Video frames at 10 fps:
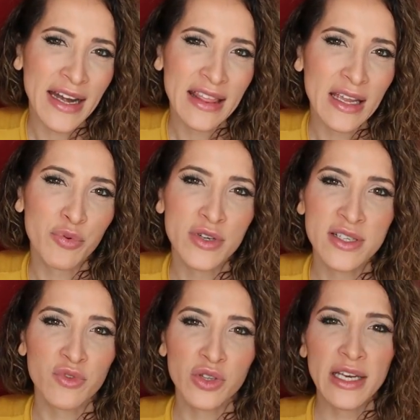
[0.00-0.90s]
anything
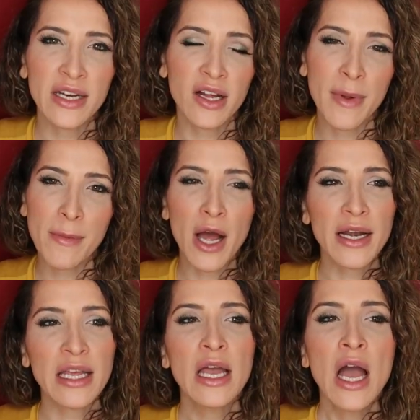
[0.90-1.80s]
prison related on my
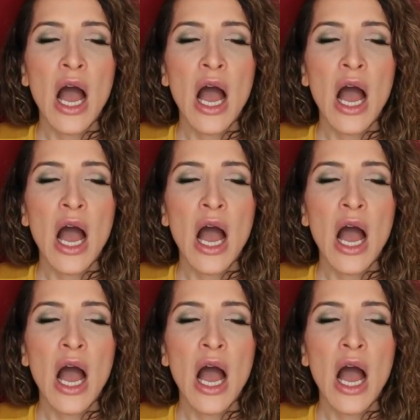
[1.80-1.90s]
body.